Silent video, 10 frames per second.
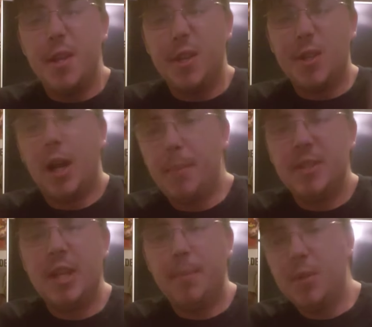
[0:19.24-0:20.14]
and
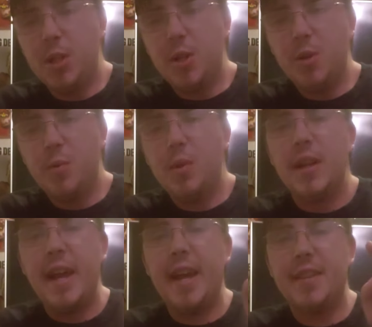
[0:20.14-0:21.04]
comment down below
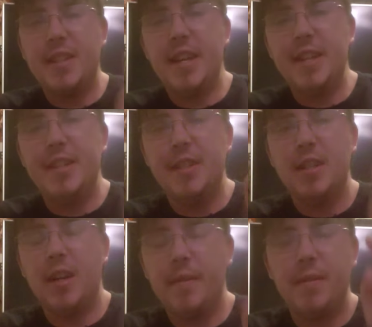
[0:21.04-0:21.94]
at the end
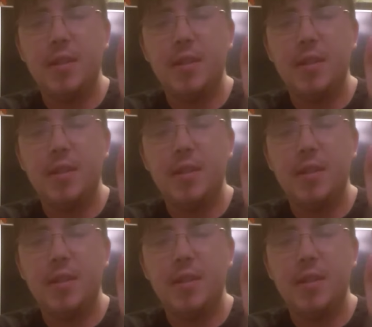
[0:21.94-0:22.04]
of